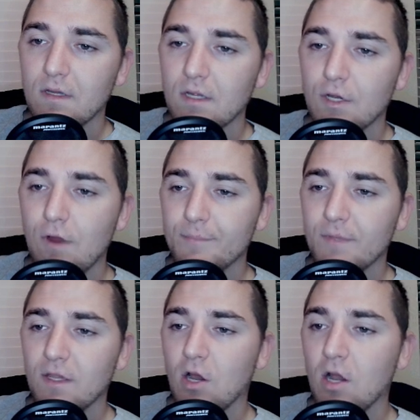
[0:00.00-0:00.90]

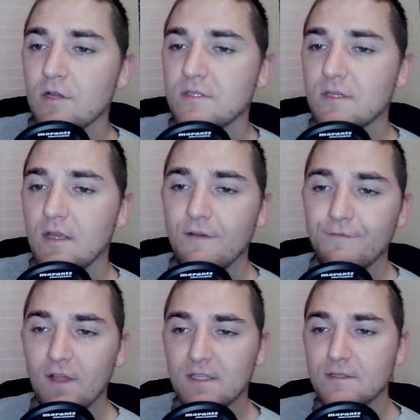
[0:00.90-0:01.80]
Corrupting Curse
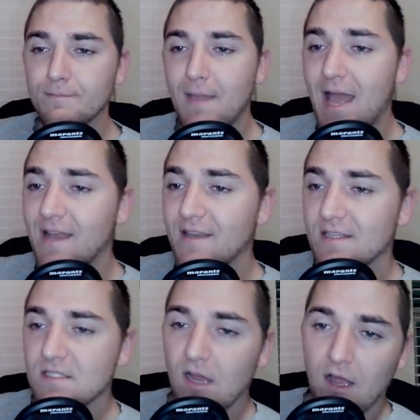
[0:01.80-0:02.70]
inflicts
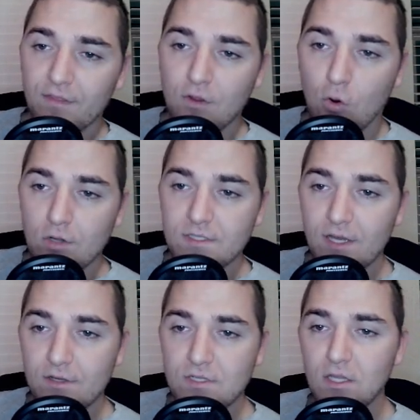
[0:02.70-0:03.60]
madness on the
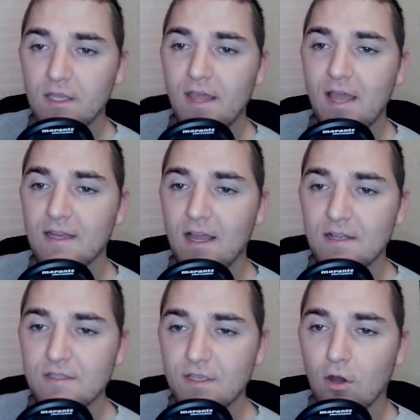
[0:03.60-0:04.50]
Corsairs. So look at that,
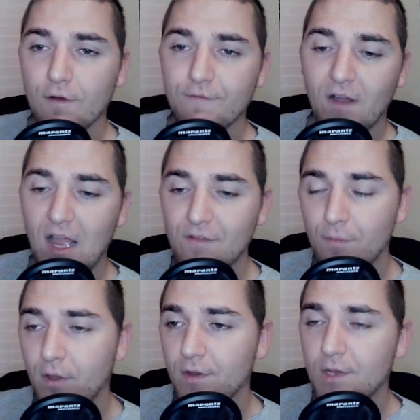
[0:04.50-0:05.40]
guys. The R5
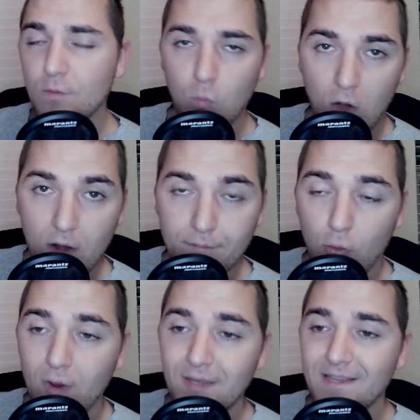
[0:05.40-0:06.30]
ability with 1
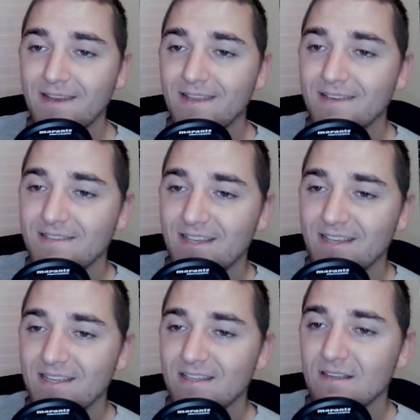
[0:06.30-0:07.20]
point in it
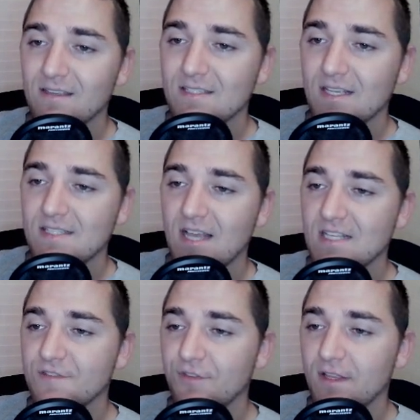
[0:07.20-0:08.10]
did
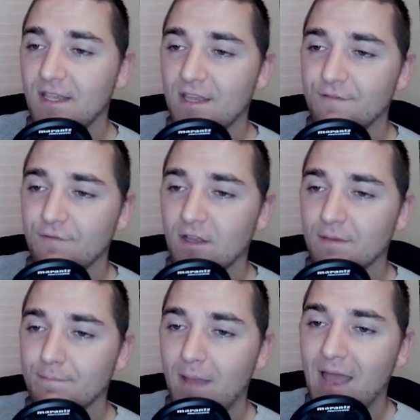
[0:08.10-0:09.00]
successfully
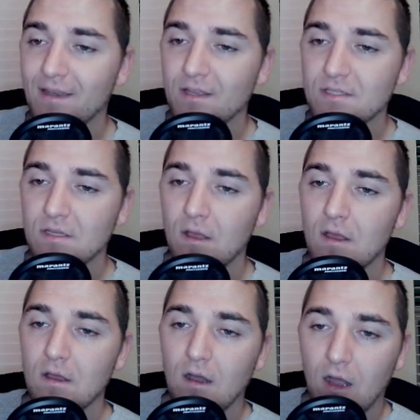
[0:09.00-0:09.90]
inflict madness
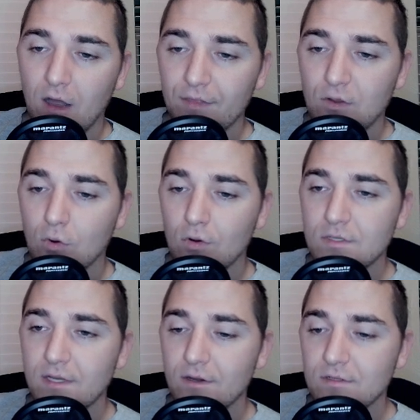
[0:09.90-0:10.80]
on the
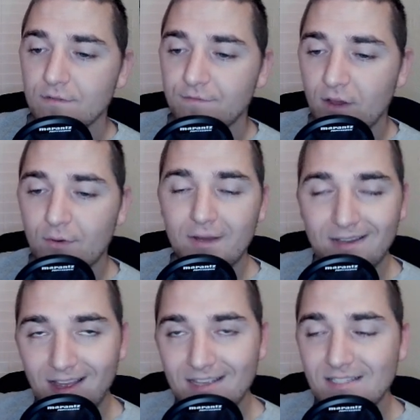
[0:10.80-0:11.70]
Corsairs. Very
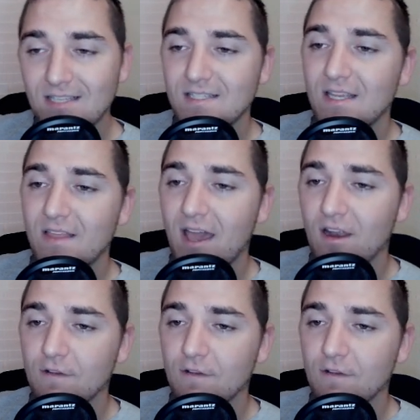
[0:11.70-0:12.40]
nice to see that.